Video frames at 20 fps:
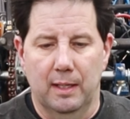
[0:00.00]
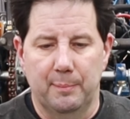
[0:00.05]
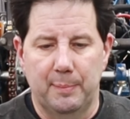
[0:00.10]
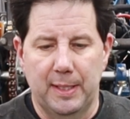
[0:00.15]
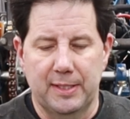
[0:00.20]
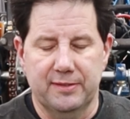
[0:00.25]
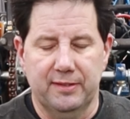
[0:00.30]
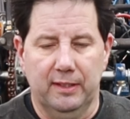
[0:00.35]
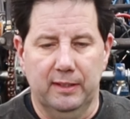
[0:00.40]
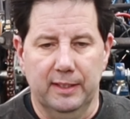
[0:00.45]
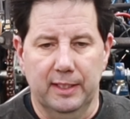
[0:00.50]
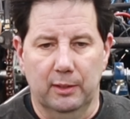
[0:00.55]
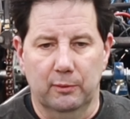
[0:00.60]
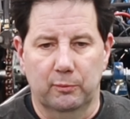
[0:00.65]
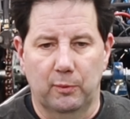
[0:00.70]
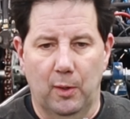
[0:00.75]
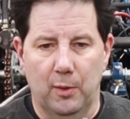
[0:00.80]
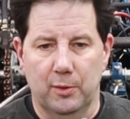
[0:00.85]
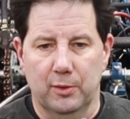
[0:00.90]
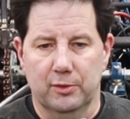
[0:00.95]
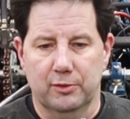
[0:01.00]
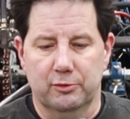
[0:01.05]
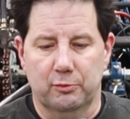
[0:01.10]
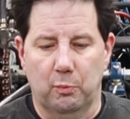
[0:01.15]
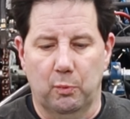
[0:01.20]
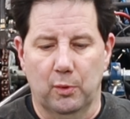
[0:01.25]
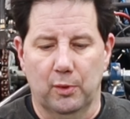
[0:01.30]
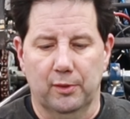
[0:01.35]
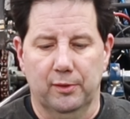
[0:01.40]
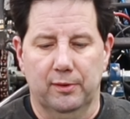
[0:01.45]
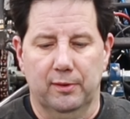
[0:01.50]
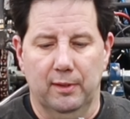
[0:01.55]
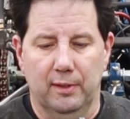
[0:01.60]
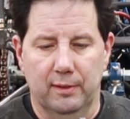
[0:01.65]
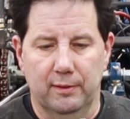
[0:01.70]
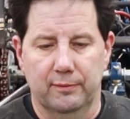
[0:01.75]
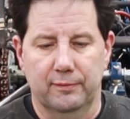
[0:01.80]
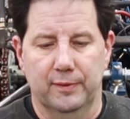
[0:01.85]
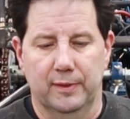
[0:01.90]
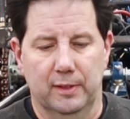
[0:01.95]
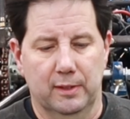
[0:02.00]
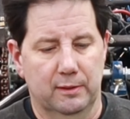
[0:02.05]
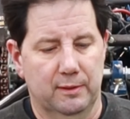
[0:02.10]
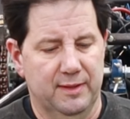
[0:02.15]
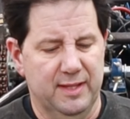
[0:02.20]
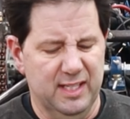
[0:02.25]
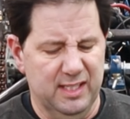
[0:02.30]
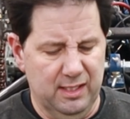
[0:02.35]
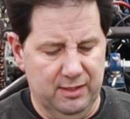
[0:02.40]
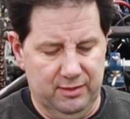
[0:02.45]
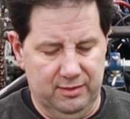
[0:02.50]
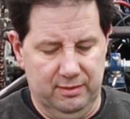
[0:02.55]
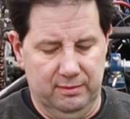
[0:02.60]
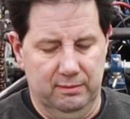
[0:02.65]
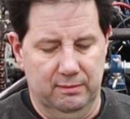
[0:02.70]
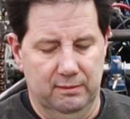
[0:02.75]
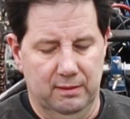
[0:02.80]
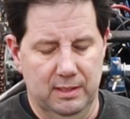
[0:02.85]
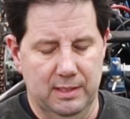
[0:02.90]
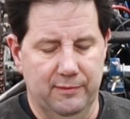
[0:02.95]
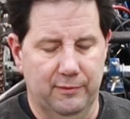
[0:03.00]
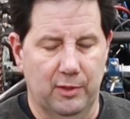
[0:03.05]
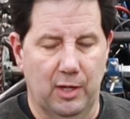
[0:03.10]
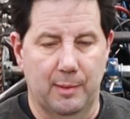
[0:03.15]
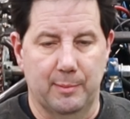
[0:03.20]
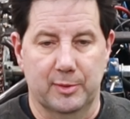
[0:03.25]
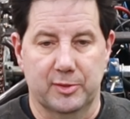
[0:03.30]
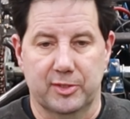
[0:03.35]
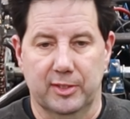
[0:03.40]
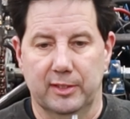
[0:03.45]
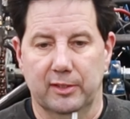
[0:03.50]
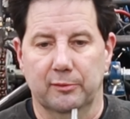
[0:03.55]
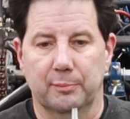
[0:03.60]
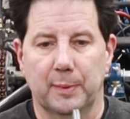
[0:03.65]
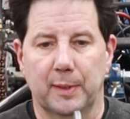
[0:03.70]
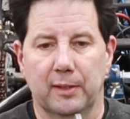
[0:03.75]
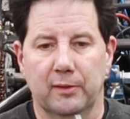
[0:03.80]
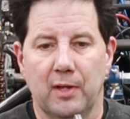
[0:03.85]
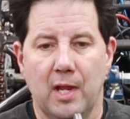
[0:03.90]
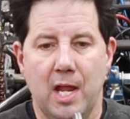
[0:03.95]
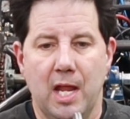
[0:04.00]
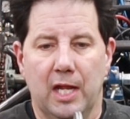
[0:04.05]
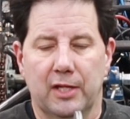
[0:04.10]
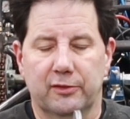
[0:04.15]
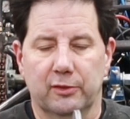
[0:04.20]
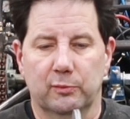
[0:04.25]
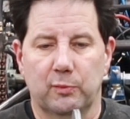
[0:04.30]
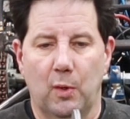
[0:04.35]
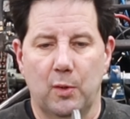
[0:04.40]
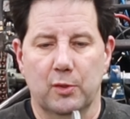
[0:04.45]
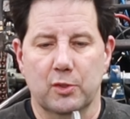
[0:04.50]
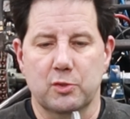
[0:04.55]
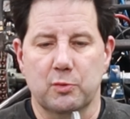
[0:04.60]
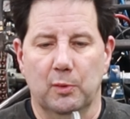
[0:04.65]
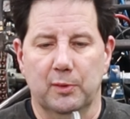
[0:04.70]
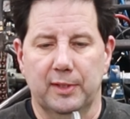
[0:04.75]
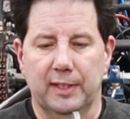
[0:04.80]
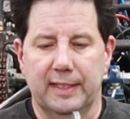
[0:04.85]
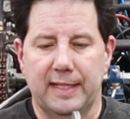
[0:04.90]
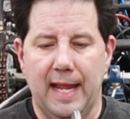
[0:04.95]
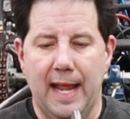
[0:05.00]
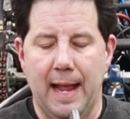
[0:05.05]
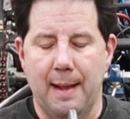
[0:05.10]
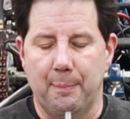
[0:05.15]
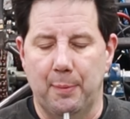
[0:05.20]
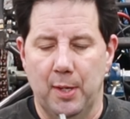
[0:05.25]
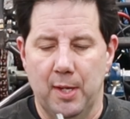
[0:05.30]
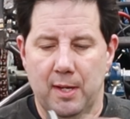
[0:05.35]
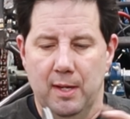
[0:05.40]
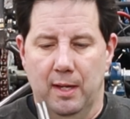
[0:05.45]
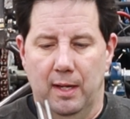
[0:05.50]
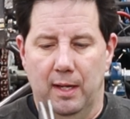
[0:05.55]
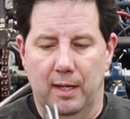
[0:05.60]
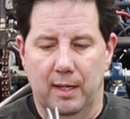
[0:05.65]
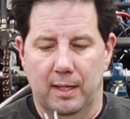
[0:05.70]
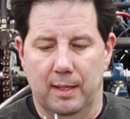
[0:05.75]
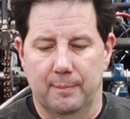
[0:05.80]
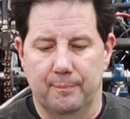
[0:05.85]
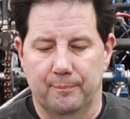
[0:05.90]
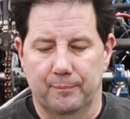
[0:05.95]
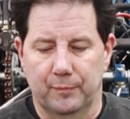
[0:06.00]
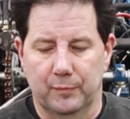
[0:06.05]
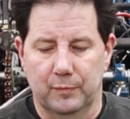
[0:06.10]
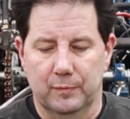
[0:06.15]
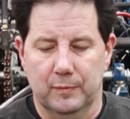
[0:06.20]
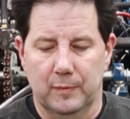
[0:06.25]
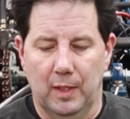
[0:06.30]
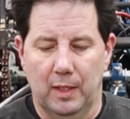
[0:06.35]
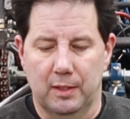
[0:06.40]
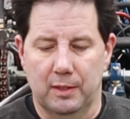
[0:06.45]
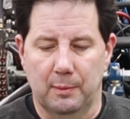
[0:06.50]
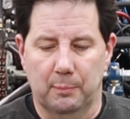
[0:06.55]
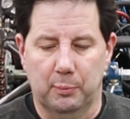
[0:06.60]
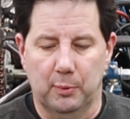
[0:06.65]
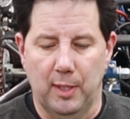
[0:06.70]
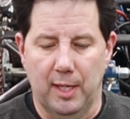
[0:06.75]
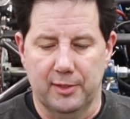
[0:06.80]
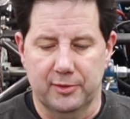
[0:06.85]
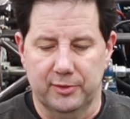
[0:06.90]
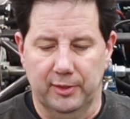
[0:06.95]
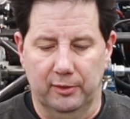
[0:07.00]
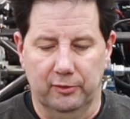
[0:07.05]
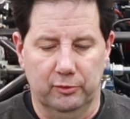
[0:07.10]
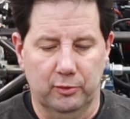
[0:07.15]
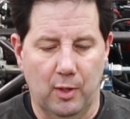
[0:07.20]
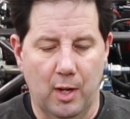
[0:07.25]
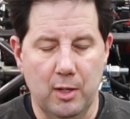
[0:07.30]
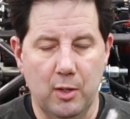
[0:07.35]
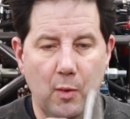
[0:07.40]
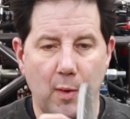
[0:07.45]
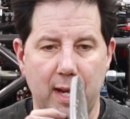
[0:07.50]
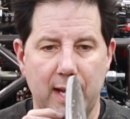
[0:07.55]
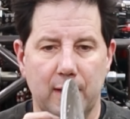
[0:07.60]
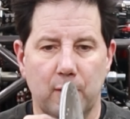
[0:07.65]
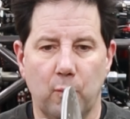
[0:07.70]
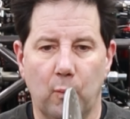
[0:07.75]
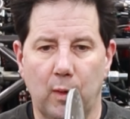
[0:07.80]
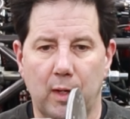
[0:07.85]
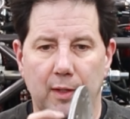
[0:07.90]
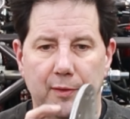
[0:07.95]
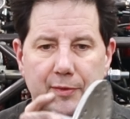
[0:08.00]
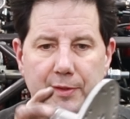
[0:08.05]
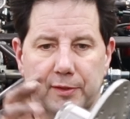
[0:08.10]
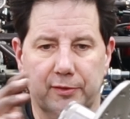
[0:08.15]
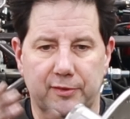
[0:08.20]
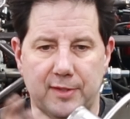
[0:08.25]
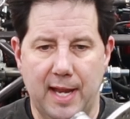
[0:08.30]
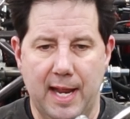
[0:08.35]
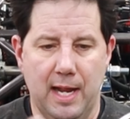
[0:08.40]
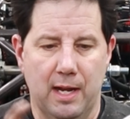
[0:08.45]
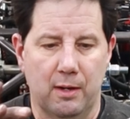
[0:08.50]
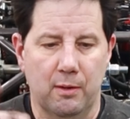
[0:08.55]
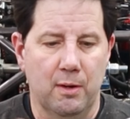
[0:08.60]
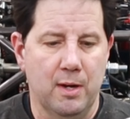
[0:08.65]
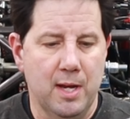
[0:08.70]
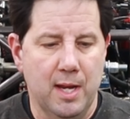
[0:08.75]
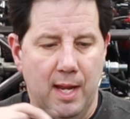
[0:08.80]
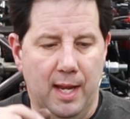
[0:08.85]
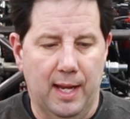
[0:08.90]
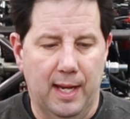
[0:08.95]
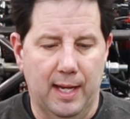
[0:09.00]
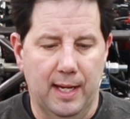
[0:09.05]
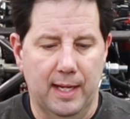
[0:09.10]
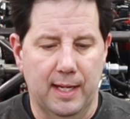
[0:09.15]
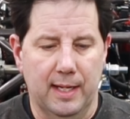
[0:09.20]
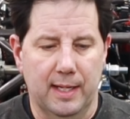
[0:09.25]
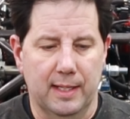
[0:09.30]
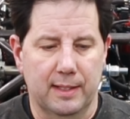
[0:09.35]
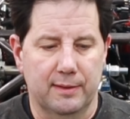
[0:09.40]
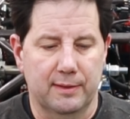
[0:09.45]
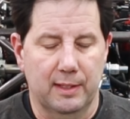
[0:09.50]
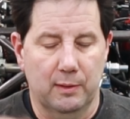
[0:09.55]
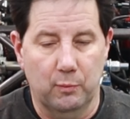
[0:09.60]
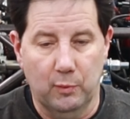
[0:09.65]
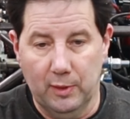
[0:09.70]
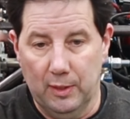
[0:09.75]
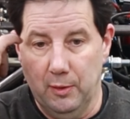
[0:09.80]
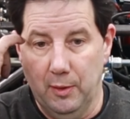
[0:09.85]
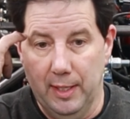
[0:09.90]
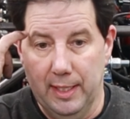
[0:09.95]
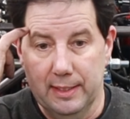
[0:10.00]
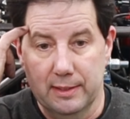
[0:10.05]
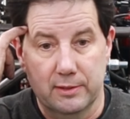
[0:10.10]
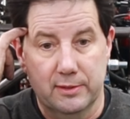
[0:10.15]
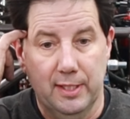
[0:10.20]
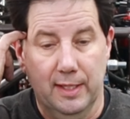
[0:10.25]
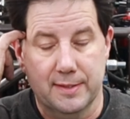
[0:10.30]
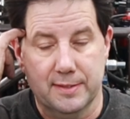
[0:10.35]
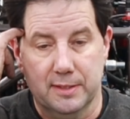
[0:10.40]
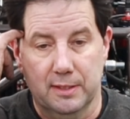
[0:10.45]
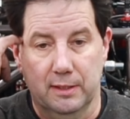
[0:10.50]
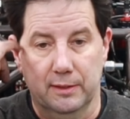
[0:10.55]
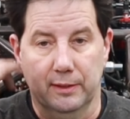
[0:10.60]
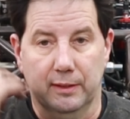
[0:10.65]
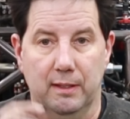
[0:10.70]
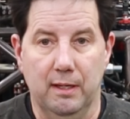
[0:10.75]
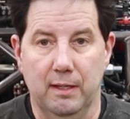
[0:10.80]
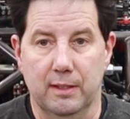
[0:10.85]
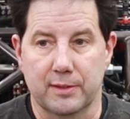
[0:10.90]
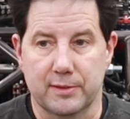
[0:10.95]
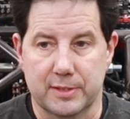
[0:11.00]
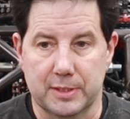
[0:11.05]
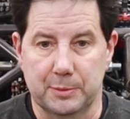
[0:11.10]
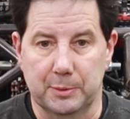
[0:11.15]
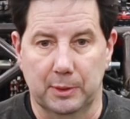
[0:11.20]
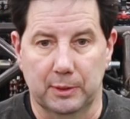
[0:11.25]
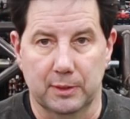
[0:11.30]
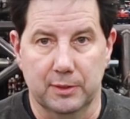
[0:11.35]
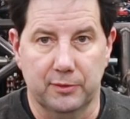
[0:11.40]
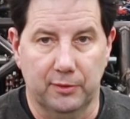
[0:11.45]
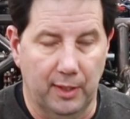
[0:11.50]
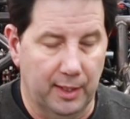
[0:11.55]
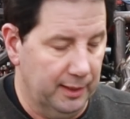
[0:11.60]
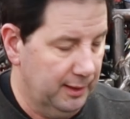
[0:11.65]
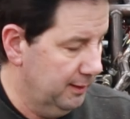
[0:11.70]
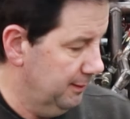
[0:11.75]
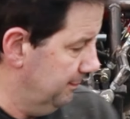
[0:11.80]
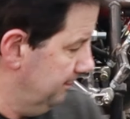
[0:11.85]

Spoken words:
basically a rotor's worth of, I think that's, I don't even know how much it is, but it's a rotor's worth of gap in the process. So I'll go ahead and weld this now, and then we'll go ahead and test it on the cart and see what it looks like.